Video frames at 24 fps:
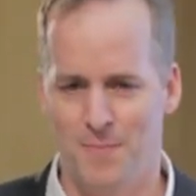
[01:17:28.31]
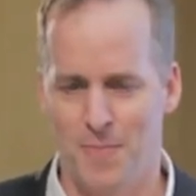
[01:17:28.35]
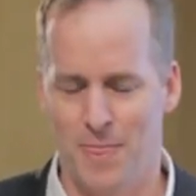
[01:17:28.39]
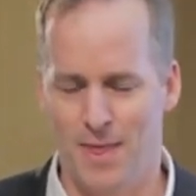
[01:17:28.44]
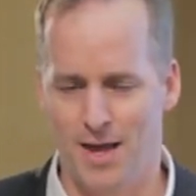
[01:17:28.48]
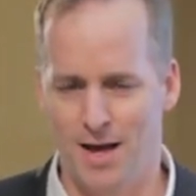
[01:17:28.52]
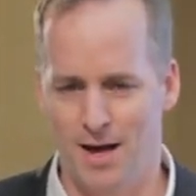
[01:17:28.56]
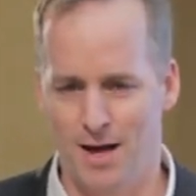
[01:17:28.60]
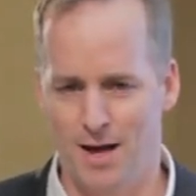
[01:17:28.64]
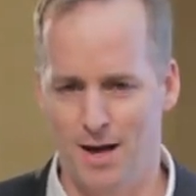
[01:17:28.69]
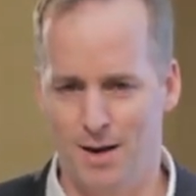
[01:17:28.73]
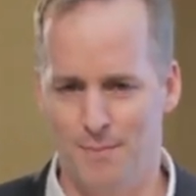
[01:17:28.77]

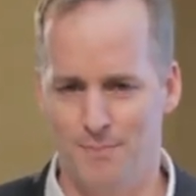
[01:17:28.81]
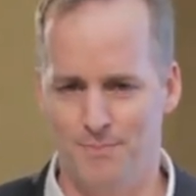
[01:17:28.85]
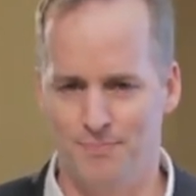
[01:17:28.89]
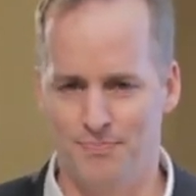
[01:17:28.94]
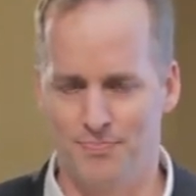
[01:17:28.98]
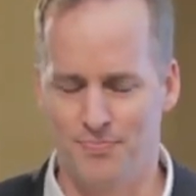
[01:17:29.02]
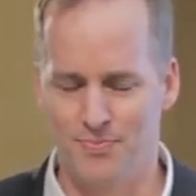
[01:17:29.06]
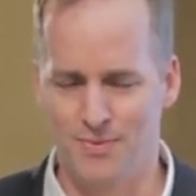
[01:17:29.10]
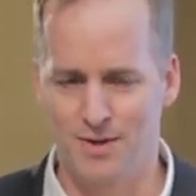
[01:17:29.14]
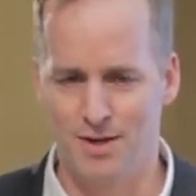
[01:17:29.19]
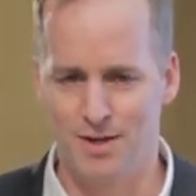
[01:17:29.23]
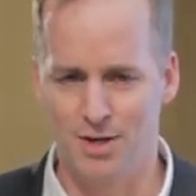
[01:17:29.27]

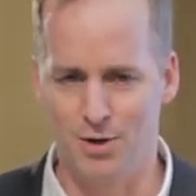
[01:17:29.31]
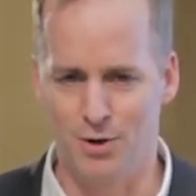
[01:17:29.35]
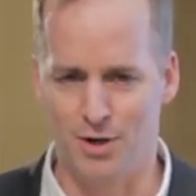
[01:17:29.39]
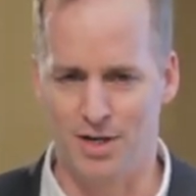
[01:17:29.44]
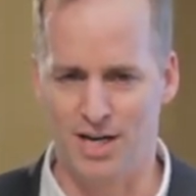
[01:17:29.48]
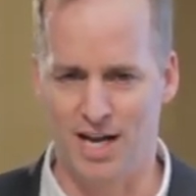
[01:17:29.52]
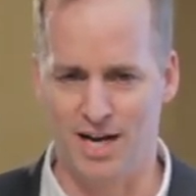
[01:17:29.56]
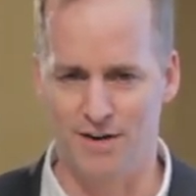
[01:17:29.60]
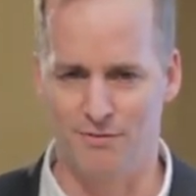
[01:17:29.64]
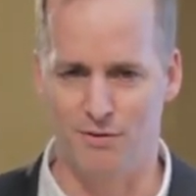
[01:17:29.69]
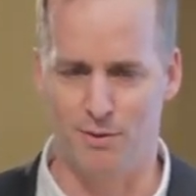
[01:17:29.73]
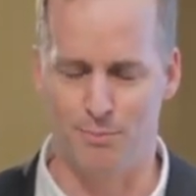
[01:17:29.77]
um, you know,
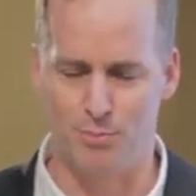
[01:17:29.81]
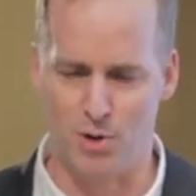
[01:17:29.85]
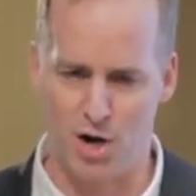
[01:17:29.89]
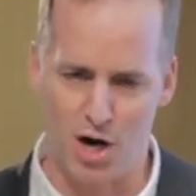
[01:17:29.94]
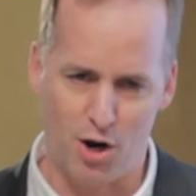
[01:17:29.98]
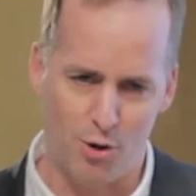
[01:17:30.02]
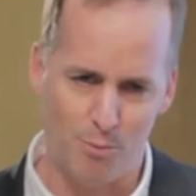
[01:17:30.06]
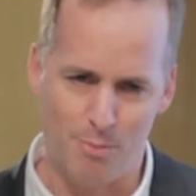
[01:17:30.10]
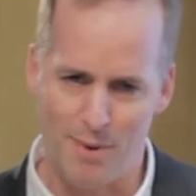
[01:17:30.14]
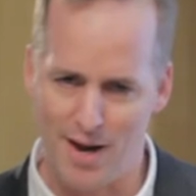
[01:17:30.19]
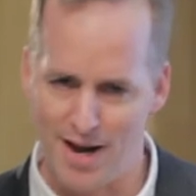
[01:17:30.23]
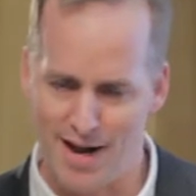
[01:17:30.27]
kind of a
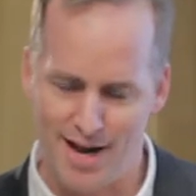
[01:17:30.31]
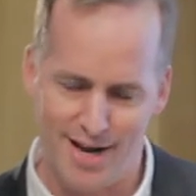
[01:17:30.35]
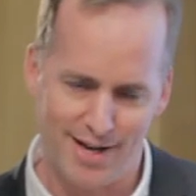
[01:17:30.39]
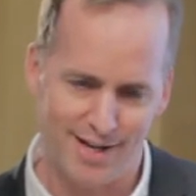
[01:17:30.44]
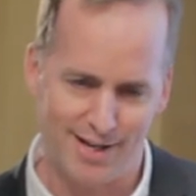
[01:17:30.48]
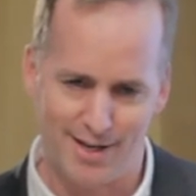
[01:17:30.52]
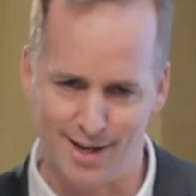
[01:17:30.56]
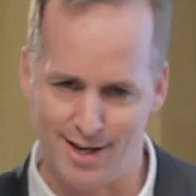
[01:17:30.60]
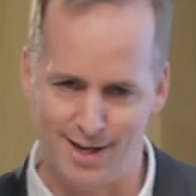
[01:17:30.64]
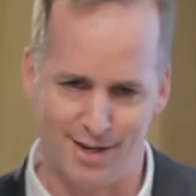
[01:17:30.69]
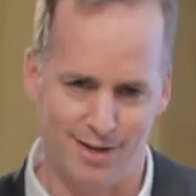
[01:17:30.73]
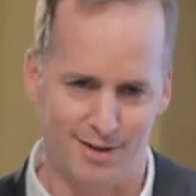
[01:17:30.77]
brown
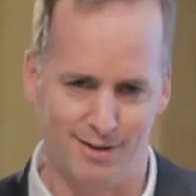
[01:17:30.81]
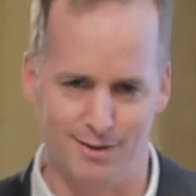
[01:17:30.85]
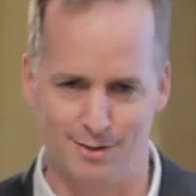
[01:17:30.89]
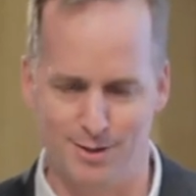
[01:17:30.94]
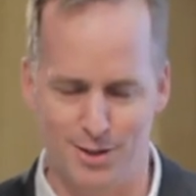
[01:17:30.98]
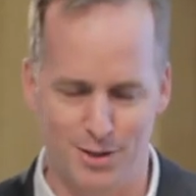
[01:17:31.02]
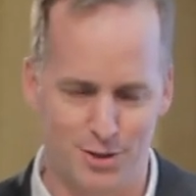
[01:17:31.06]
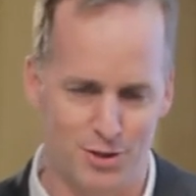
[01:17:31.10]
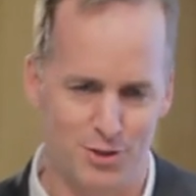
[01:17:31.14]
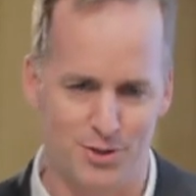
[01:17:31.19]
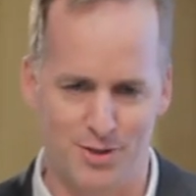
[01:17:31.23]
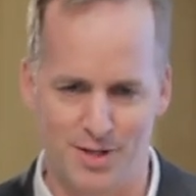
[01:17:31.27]
bag kind of
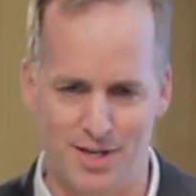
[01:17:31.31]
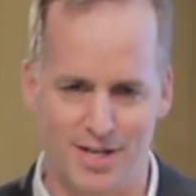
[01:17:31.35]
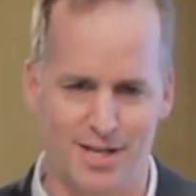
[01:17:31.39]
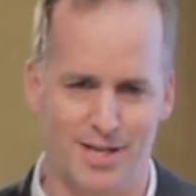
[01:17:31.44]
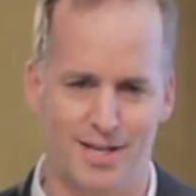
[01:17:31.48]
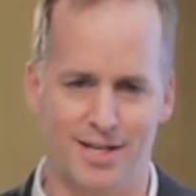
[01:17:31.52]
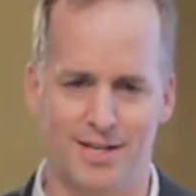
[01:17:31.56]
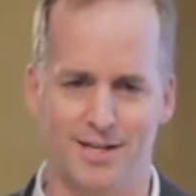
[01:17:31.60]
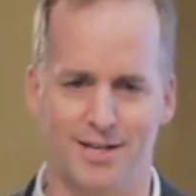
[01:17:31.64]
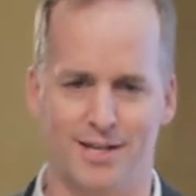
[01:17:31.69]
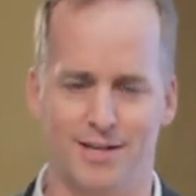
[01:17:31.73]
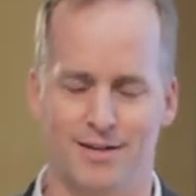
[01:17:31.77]
lunch
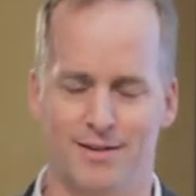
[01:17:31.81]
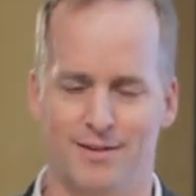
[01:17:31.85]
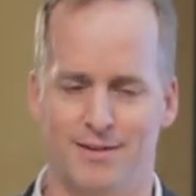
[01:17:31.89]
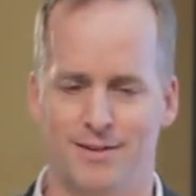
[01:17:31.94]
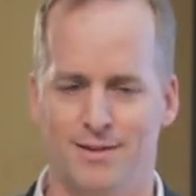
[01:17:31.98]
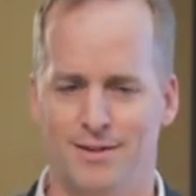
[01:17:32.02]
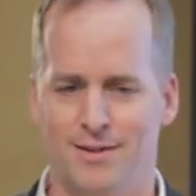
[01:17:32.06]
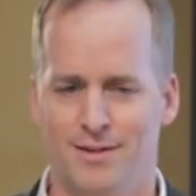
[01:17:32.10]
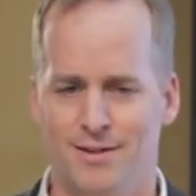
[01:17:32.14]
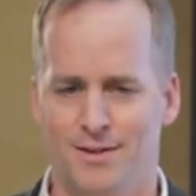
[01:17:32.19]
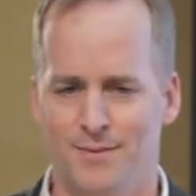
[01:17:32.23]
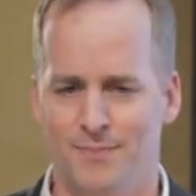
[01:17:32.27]
thing. And
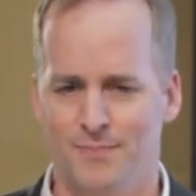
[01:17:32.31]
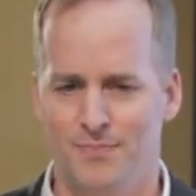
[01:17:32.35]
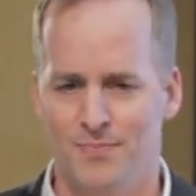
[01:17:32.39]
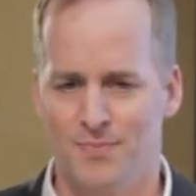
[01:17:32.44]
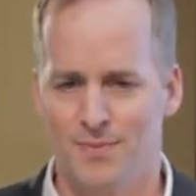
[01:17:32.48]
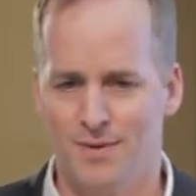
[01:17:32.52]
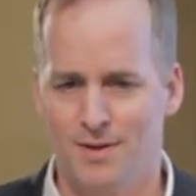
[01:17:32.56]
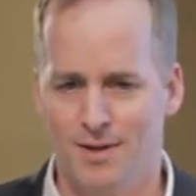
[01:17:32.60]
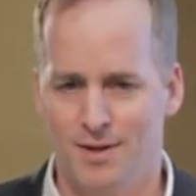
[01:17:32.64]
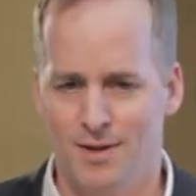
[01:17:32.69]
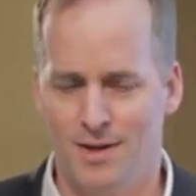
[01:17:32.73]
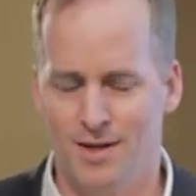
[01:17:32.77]

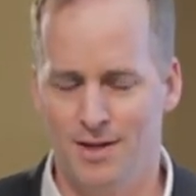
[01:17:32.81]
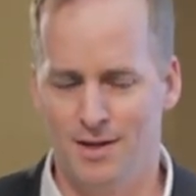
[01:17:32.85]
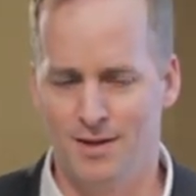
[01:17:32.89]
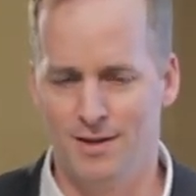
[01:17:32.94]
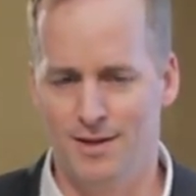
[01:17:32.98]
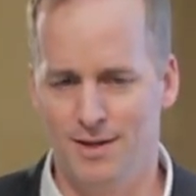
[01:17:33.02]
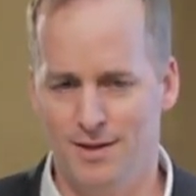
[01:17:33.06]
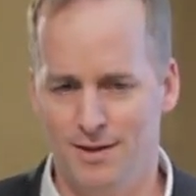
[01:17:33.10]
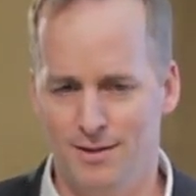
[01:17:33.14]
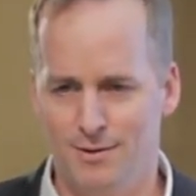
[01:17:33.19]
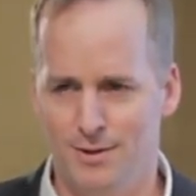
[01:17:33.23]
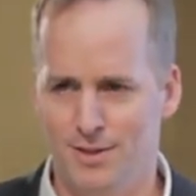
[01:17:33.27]
he,
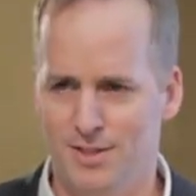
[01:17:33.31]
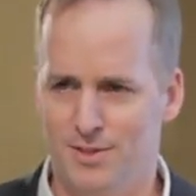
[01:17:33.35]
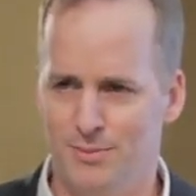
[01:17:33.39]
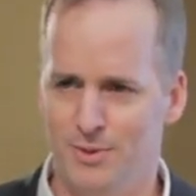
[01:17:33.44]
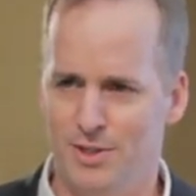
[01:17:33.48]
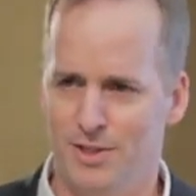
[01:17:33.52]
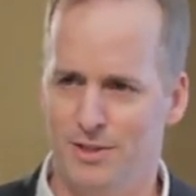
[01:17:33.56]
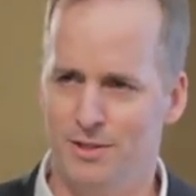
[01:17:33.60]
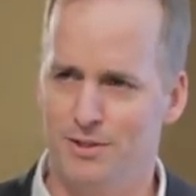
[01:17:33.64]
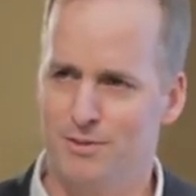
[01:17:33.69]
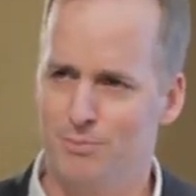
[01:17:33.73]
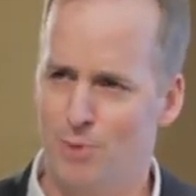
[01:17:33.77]
he looks at me
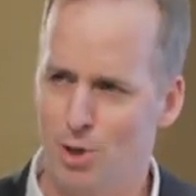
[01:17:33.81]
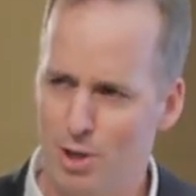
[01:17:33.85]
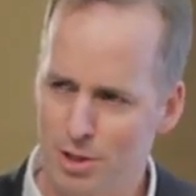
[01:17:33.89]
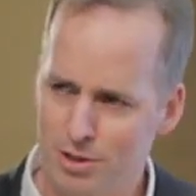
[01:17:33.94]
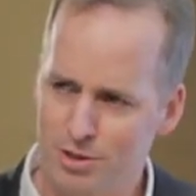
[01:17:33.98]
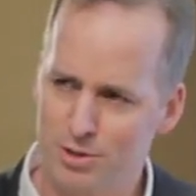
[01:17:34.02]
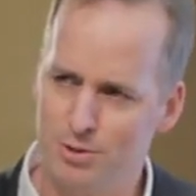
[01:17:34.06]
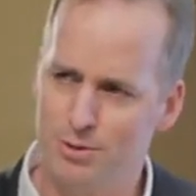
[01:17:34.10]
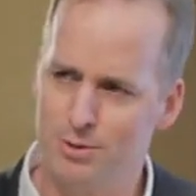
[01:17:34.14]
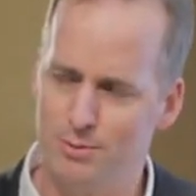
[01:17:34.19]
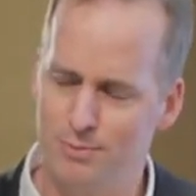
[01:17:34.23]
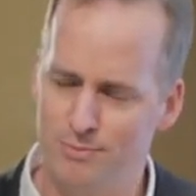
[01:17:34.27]
and he goes,
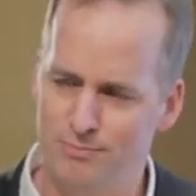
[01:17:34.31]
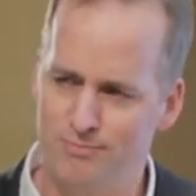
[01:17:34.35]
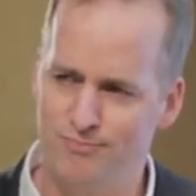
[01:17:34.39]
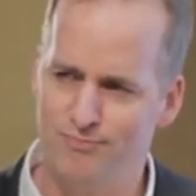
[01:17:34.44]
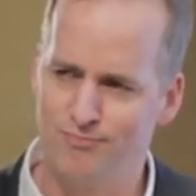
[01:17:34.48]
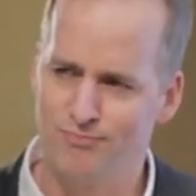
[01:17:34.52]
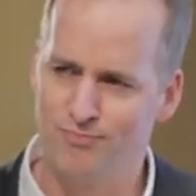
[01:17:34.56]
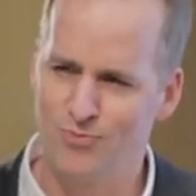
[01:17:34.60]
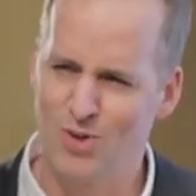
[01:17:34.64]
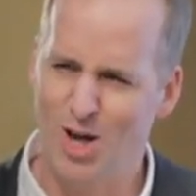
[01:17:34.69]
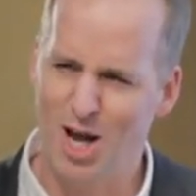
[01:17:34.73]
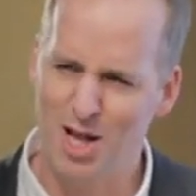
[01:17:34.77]
Marshall,
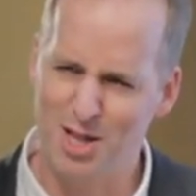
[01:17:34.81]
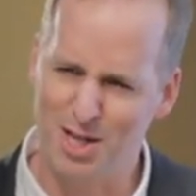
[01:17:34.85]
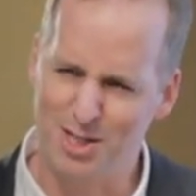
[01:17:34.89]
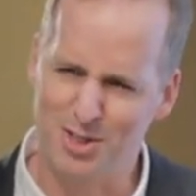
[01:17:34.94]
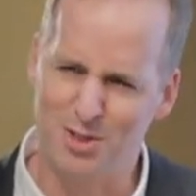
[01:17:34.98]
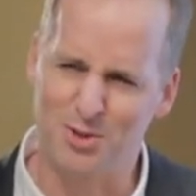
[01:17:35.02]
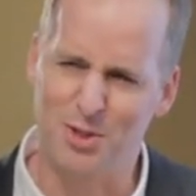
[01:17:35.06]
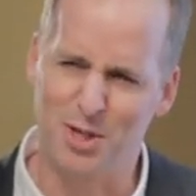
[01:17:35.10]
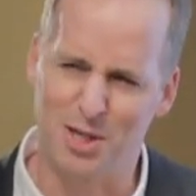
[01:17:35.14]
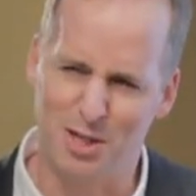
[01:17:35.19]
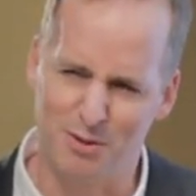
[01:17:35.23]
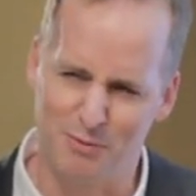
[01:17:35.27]
I like to
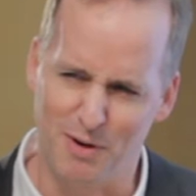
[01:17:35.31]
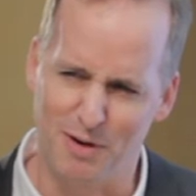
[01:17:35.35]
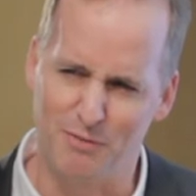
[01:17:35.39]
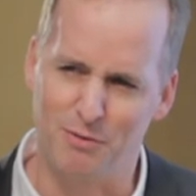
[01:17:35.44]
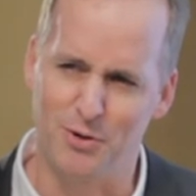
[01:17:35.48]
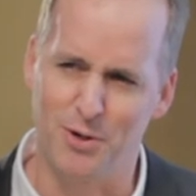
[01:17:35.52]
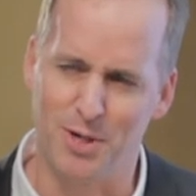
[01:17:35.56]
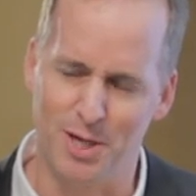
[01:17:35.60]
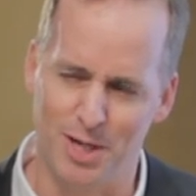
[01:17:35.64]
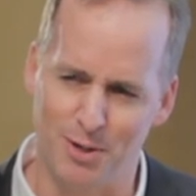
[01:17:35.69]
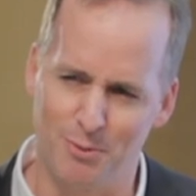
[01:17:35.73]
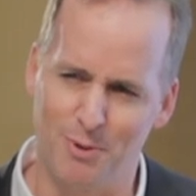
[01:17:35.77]
think of
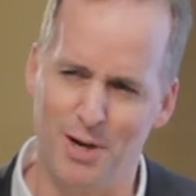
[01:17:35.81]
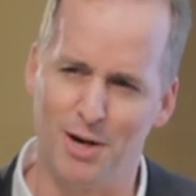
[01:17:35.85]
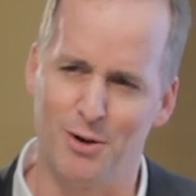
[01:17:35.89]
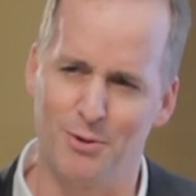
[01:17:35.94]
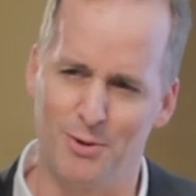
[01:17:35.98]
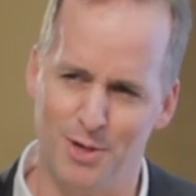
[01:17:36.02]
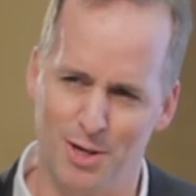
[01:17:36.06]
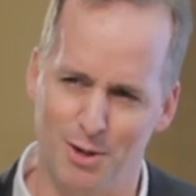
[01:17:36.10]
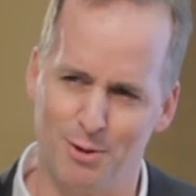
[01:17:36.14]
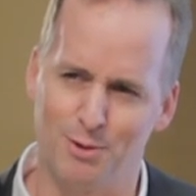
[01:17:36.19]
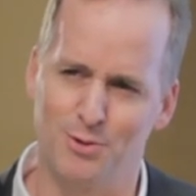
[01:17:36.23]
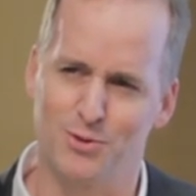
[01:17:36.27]
every day around
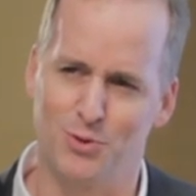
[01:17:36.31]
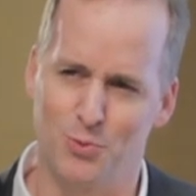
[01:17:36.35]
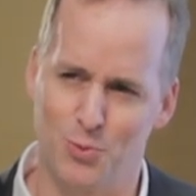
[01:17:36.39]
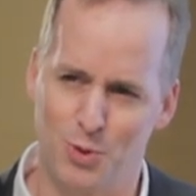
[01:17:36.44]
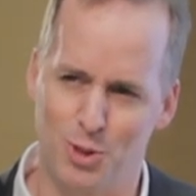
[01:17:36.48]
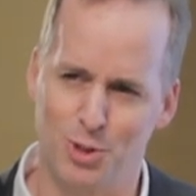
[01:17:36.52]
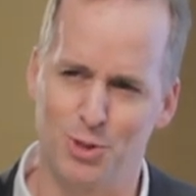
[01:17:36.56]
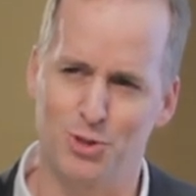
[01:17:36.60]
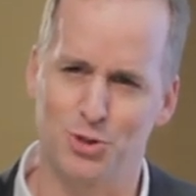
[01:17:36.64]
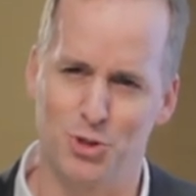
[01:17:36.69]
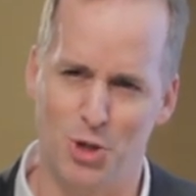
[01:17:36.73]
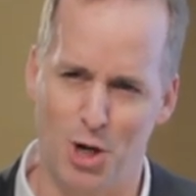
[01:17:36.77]
here as a
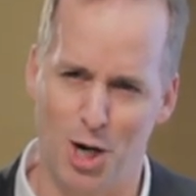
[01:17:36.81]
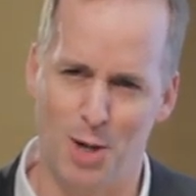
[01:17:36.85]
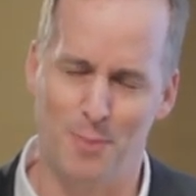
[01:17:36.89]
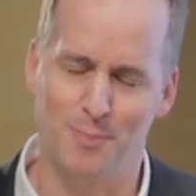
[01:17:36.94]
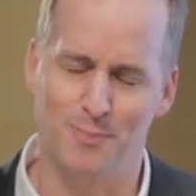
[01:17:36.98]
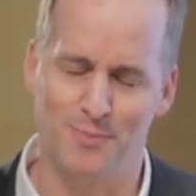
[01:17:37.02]
workshop.